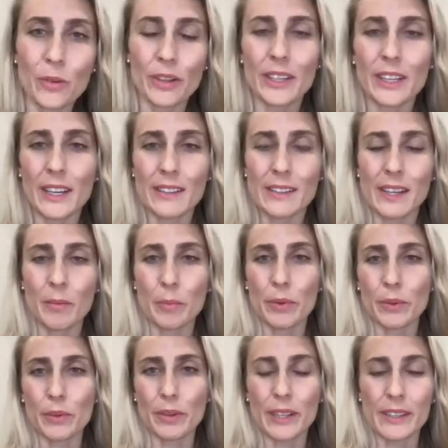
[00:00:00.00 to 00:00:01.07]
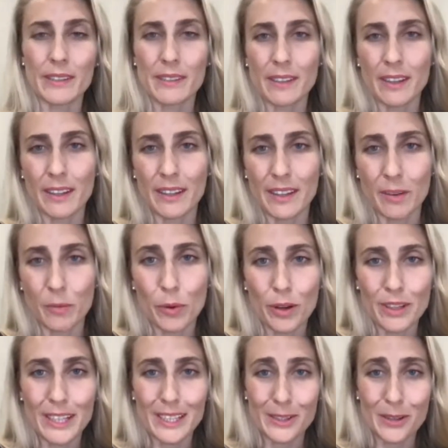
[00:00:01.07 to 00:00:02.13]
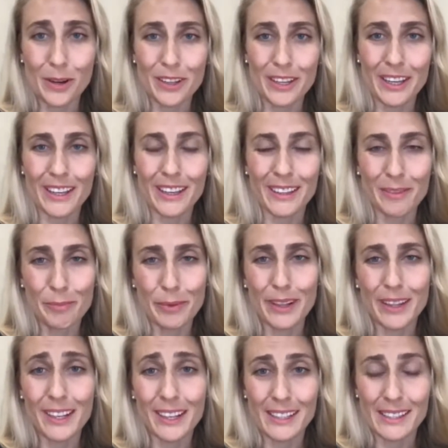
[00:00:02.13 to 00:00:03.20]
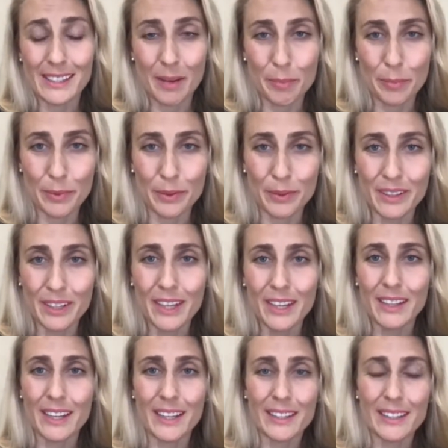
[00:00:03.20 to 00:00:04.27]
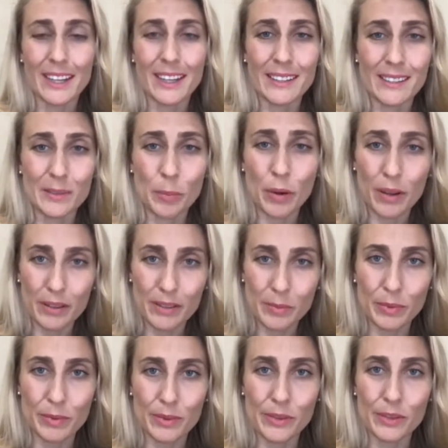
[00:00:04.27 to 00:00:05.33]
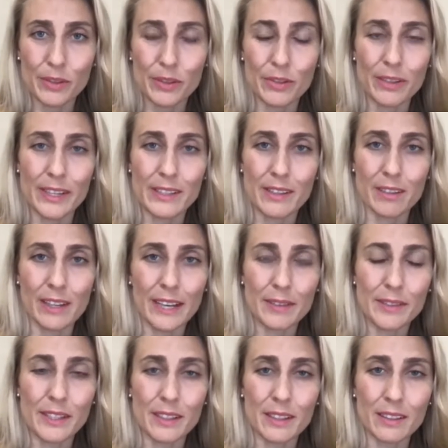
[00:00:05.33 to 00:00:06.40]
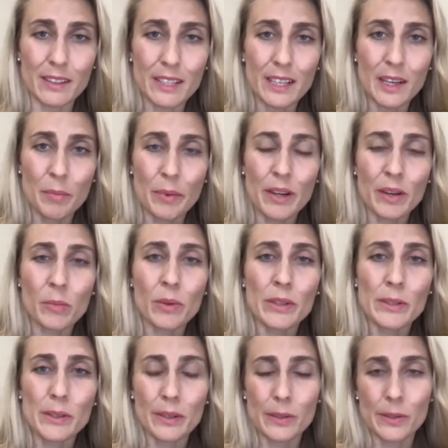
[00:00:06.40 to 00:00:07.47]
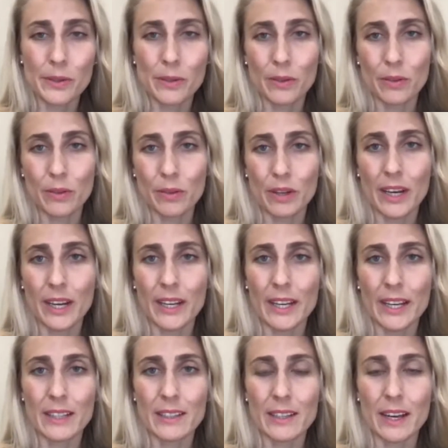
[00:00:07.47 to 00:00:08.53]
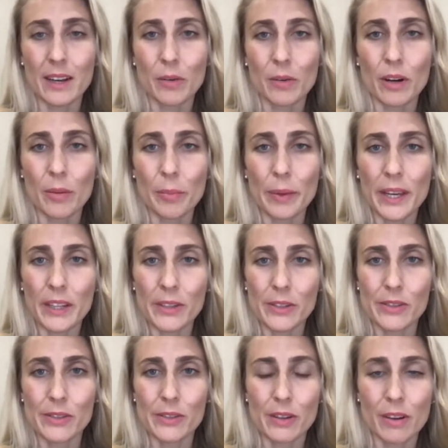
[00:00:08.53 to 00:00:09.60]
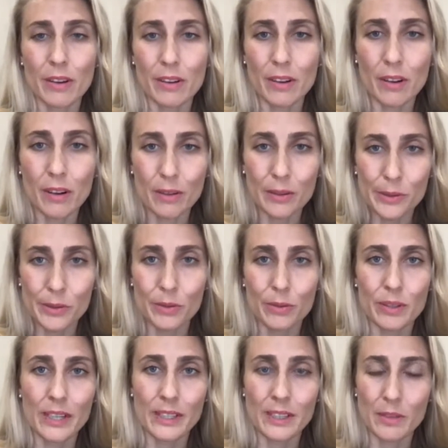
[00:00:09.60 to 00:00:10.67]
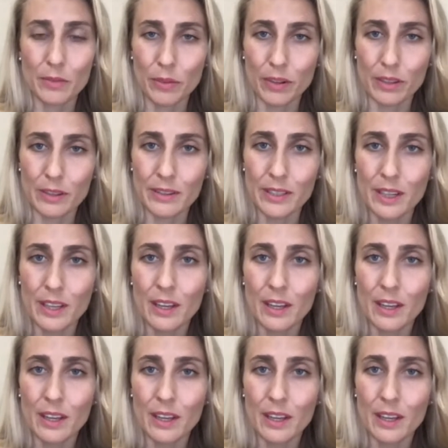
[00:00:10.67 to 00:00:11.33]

are the example, Chris, and the walking, talking, breathing example that it is possible to address our lifestyle. But I want to also highlight how our patients are also not at fault